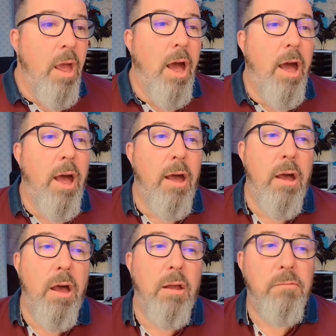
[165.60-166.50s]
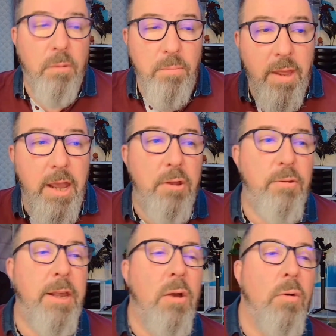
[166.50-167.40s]
From there, you
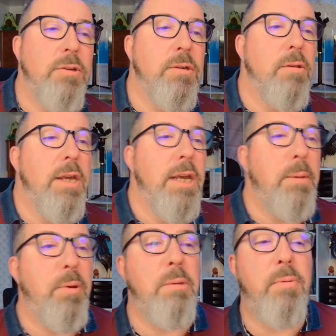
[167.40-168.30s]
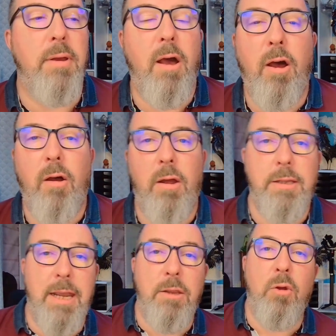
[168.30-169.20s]
then go on to the PPR
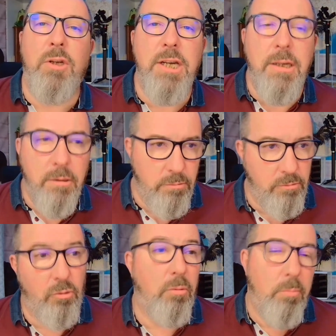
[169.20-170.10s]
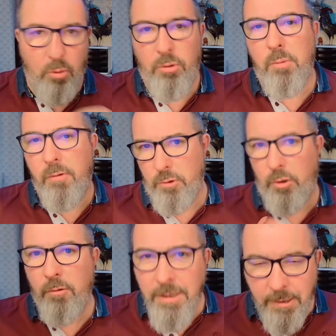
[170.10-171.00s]
technologique, or Plan de Prévention
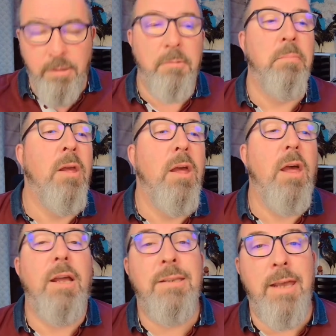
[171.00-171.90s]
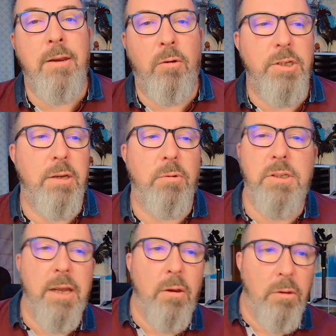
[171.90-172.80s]
des Risques. Technologique, which is
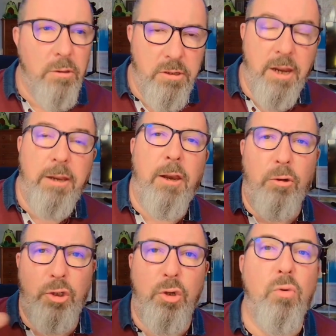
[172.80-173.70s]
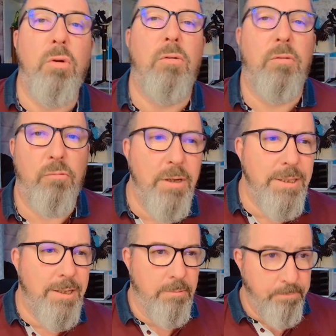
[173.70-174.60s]
technological
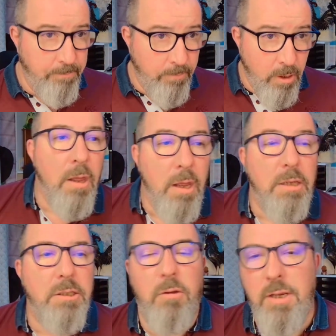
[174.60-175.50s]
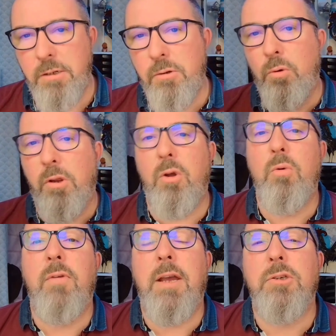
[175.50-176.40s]
risk. So this is all to do
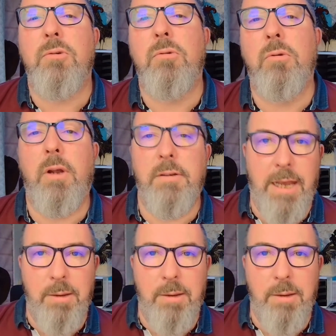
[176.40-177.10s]
with actual, let's say,